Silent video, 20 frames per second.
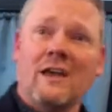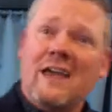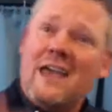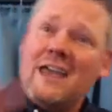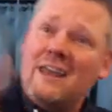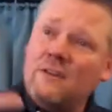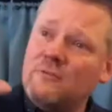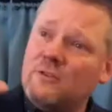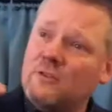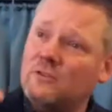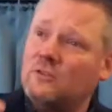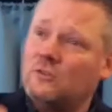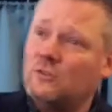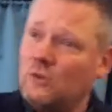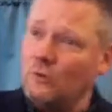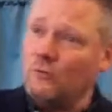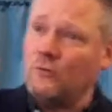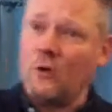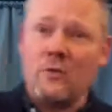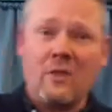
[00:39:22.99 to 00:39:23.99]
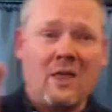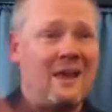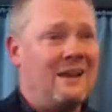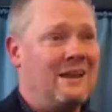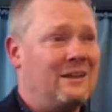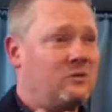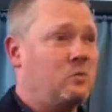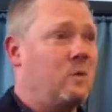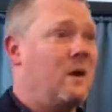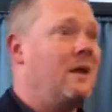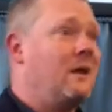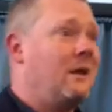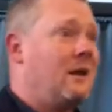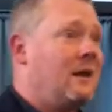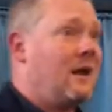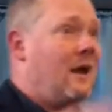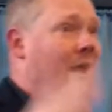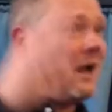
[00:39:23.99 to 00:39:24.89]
And if there's stuff on that list where you're like,